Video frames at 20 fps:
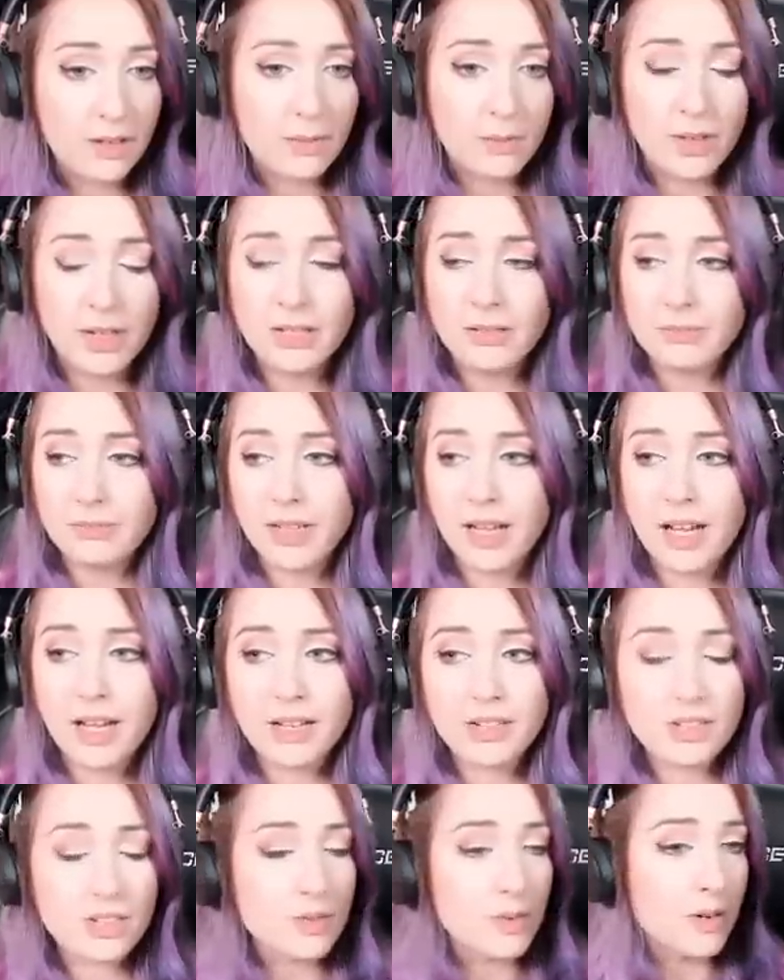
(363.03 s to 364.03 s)
Well, I
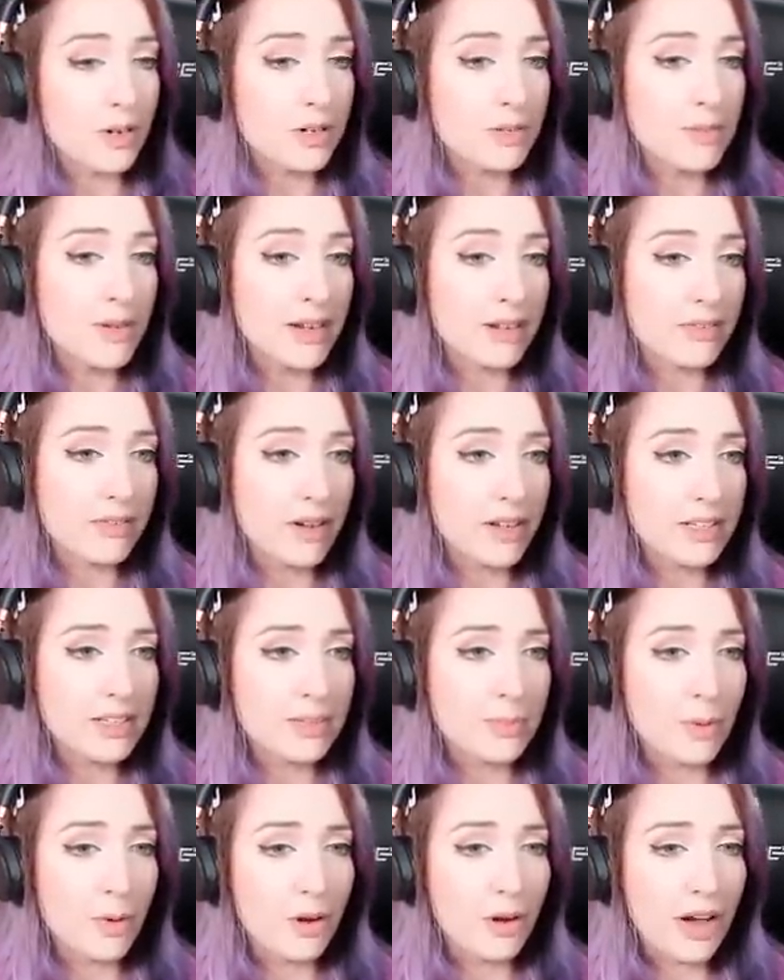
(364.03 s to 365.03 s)
just wanted to make
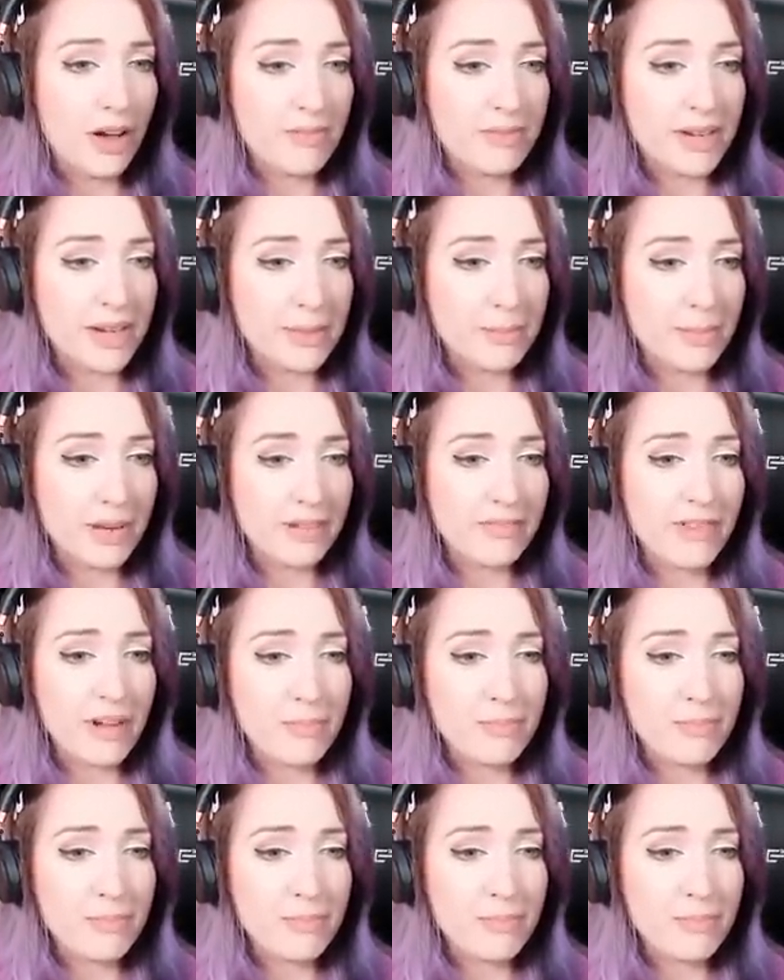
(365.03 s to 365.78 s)
friends, but I've been big fat